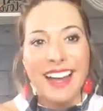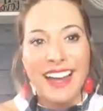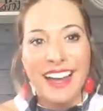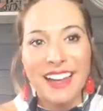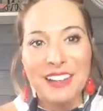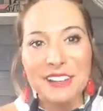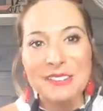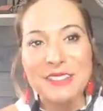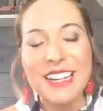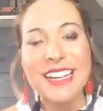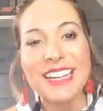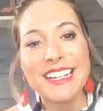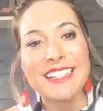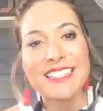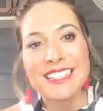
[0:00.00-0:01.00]
I heard Ray
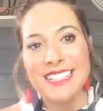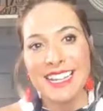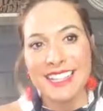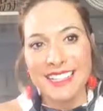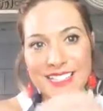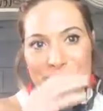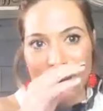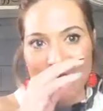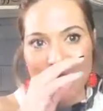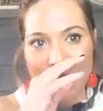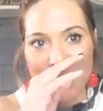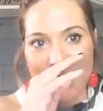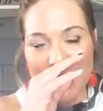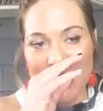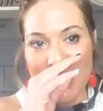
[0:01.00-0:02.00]
Higdon say this one
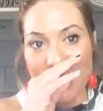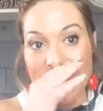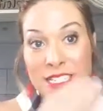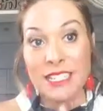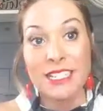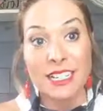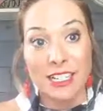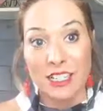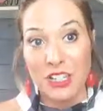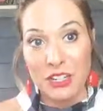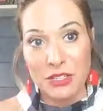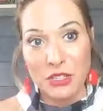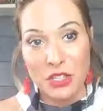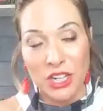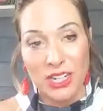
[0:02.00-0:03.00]
time, because I've attended a
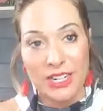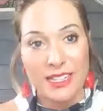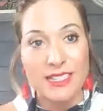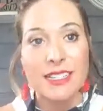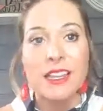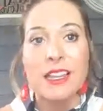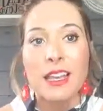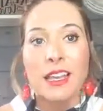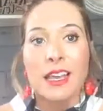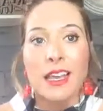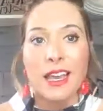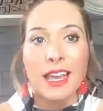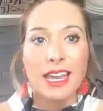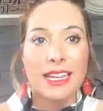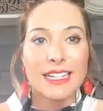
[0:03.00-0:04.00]
lot of trainings,
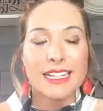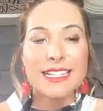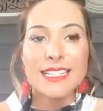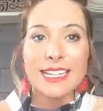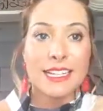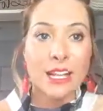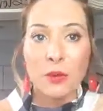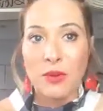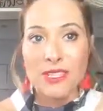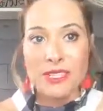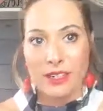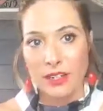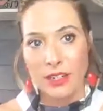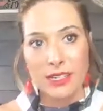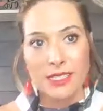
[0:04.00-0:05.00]
and he said no one's
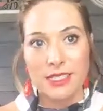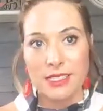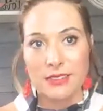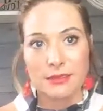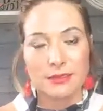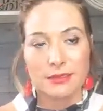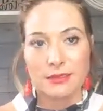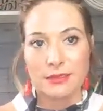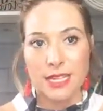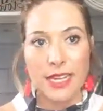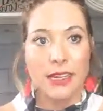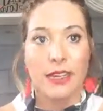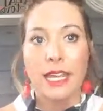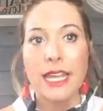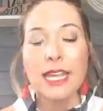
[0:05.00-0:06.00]
interested.
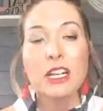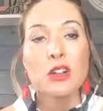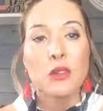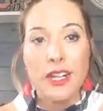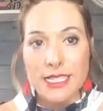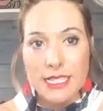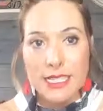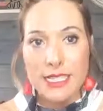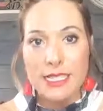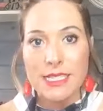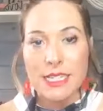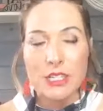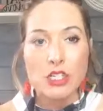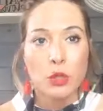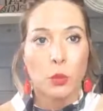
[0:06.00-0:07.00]
Interested is
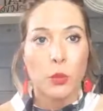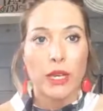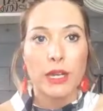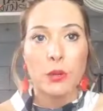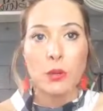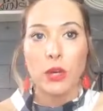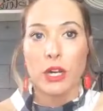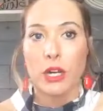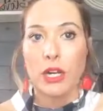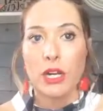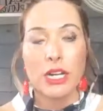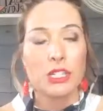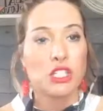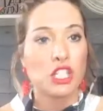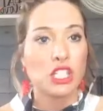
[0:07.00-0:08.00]
such a weak
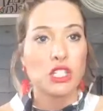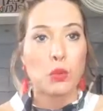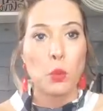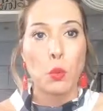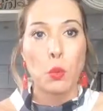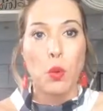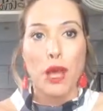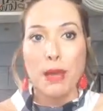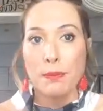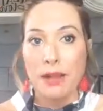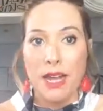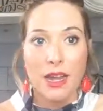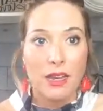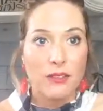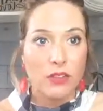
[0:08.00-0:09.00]
word. Just wipe
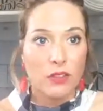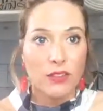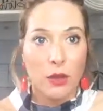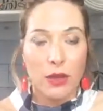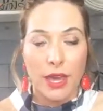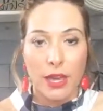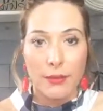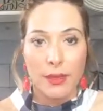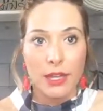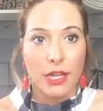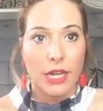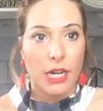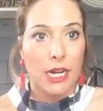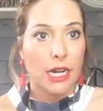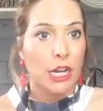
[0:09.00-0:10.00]
it out of your
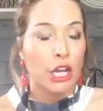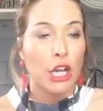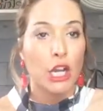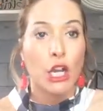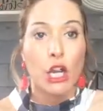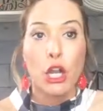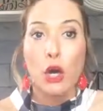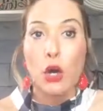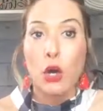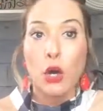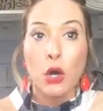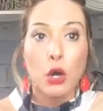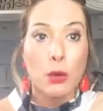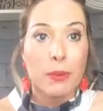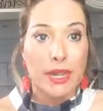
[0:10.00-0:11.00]
vocabulary.
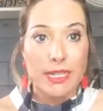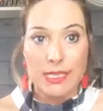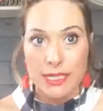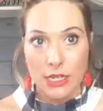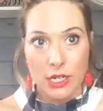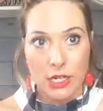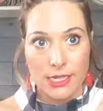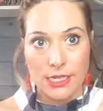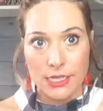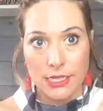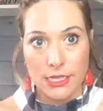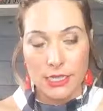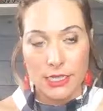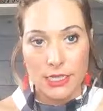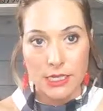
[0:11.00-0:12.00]
Nobody's interested.